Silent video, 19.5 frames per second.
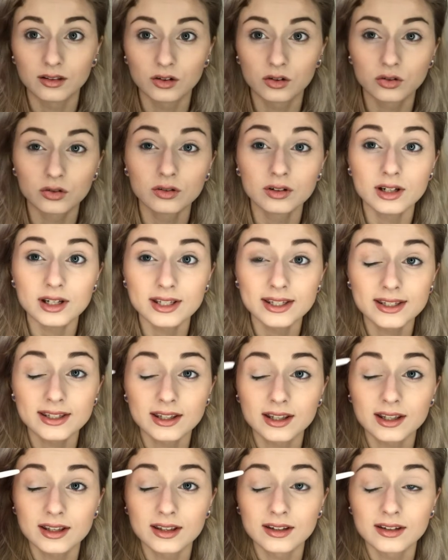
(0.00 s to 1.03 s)
The crease
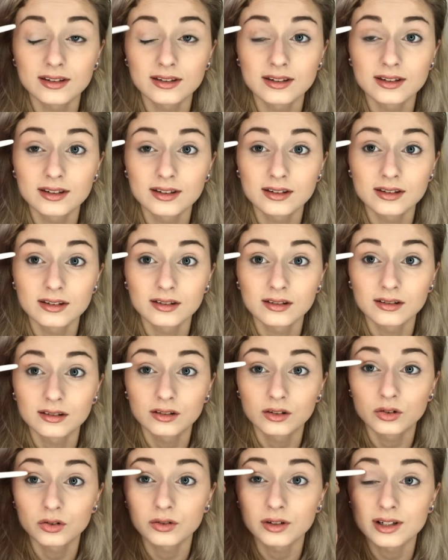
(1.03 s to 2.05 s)
is
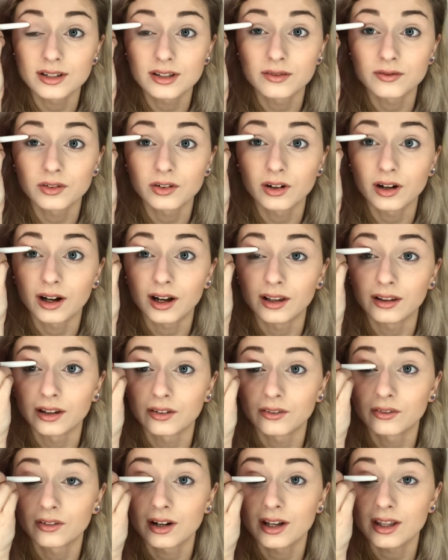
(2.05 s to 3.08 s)
the crease of your eye,
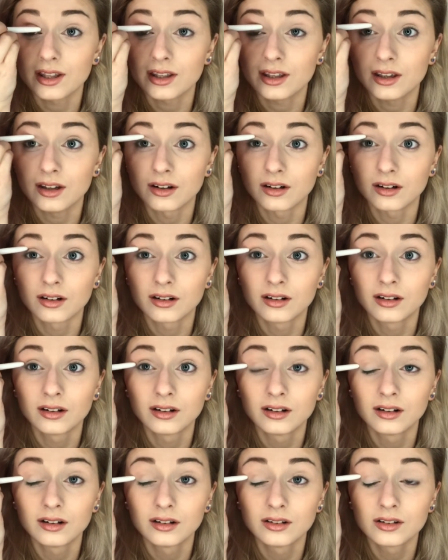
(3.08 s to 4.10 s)
like right here.
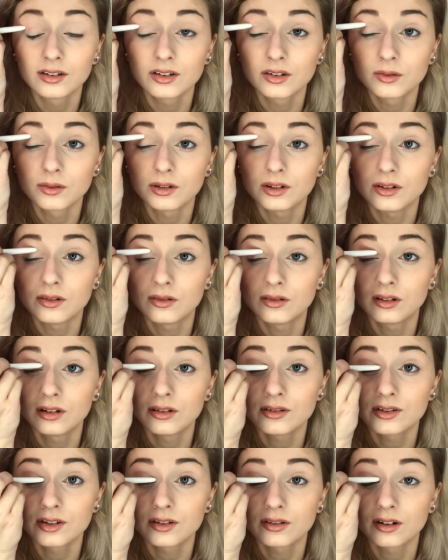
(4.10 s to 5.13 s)
So when you
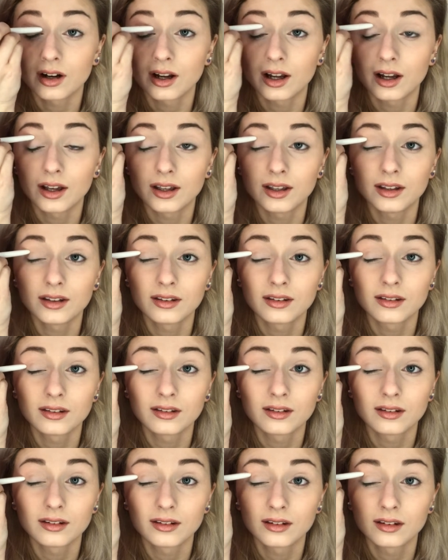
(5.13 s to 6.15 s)
close your eye,
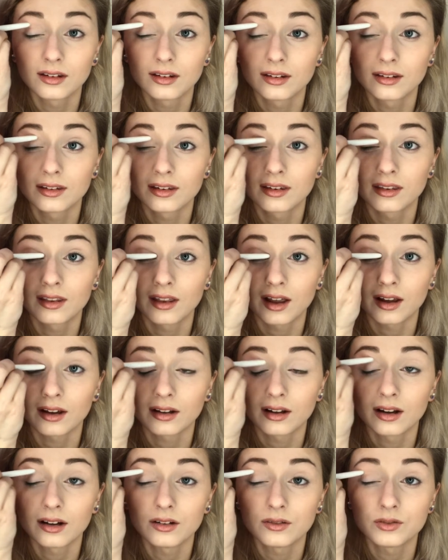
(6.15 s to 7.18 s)
it's that
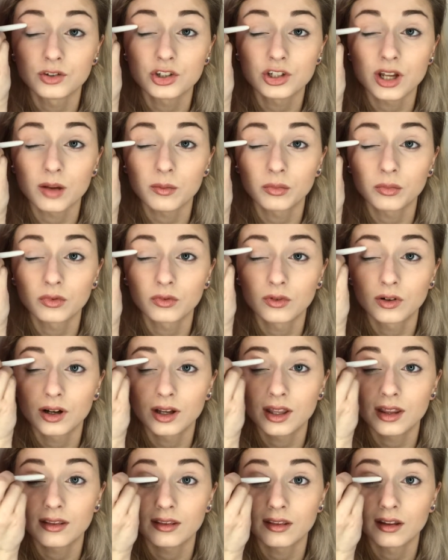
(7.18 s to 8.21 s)
kind of shape
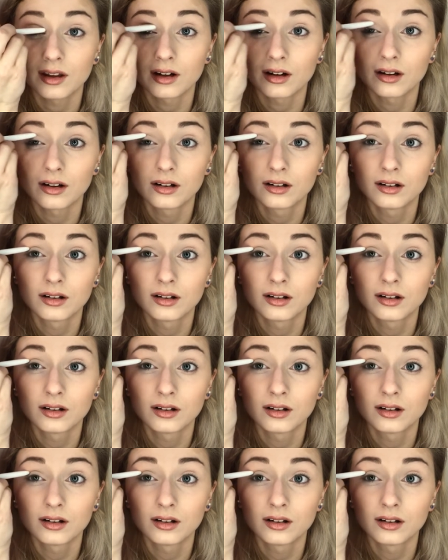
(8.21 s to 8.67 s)
right there.